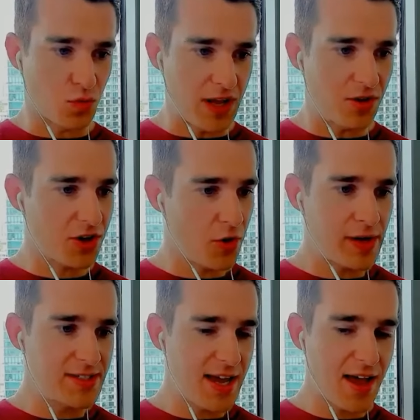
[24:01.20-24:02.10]
well
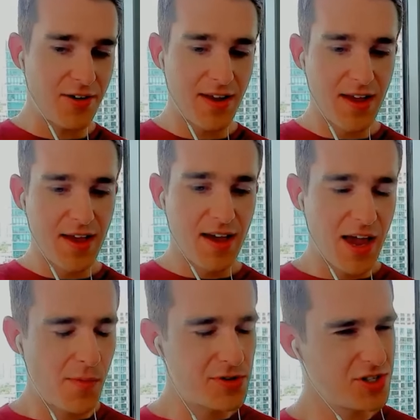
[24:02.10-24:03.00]
going down,
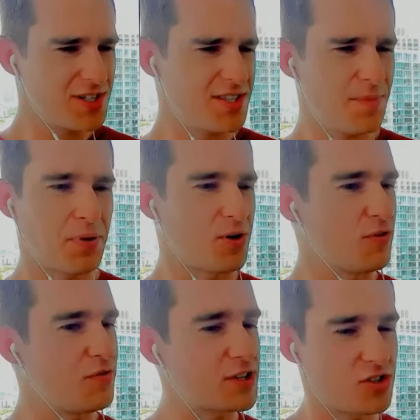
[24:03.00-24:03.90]
it was just the
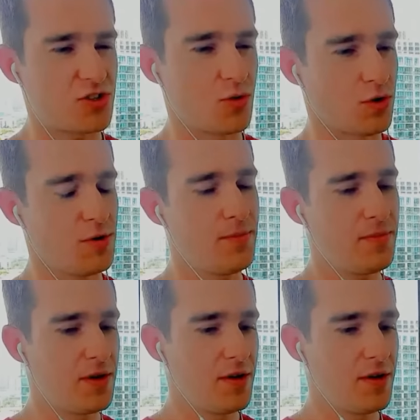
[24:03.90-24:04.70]
perfect storm